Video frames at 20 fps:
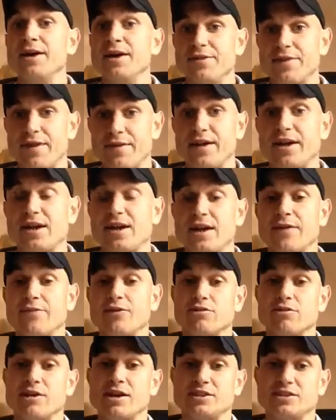then they could have a
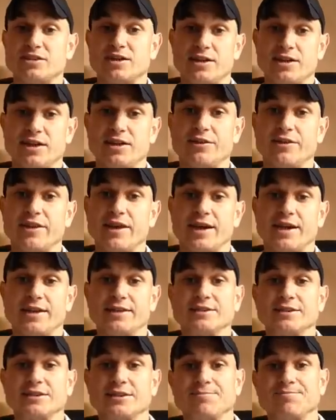great signing on their
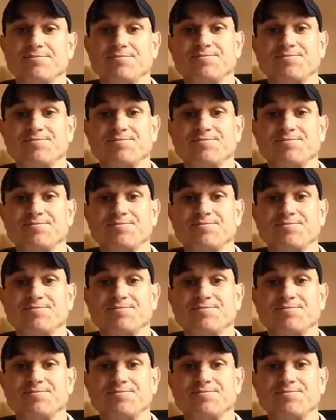hands.